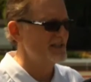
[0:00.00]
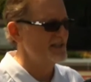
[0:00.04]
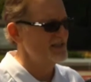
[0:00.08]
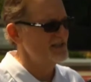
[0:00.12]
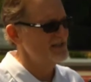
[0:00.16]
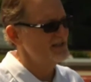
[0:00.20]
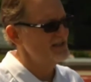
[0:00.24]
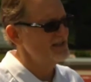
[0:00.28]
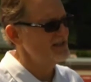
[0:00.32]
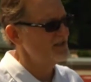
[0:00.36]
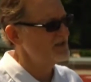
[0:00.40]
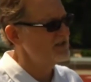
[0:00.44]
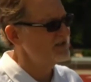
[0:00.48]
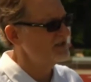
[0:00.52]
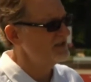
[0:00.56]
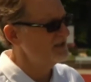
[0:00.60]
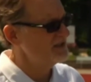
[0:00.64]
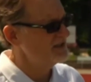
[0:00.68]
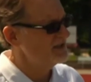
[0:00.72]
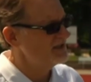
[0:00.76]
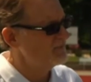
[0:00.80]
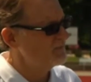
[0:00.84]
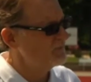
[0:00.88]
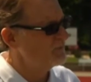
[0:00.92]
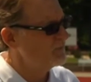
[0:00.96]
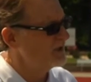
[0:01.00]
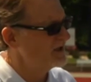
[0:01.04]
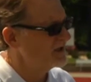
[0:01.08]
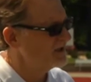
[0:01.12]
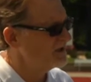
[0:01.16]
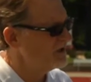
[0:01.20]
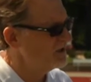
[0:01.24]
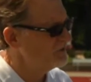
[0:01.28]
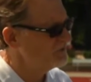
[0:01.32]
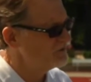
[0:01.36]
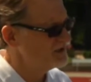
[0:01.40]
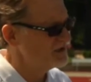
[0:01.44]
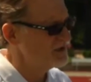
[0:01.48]
and you never want to
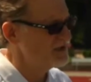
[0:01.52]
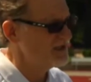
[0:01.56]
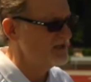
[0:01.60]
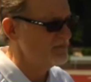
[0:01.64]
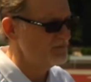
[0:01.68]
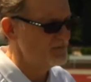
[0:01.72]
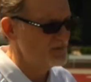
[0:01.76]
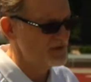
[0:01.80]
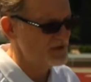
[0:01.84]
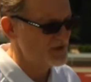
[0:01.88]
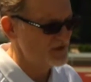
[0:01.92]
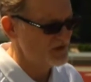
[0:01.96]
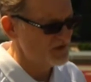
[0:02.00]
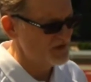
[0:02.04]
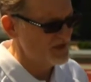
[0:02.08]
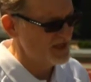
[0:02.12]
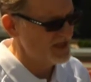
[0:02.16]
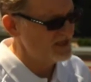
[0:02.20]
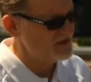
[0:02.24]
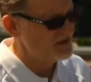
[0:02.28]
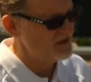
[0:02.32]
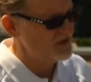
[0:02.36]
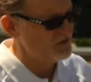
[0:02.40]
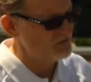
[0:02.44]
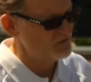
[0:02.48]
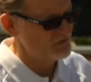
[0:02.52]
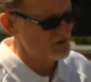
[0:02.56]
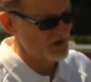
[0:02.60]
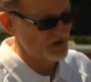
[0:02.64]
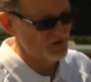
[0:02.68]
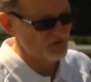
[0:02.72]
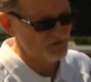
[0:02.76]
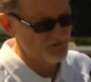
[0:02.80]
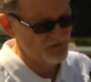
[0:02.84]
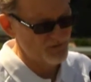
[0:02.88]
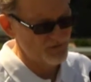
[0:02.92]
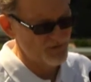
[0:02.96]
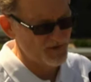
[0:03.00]
coach the same position the head coach
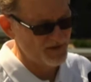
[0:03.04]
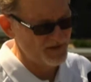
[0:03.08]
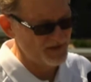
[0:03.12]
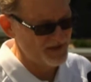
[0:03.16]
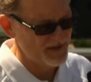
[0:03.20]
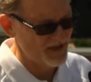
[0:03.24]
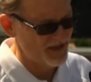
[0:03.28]
coached. But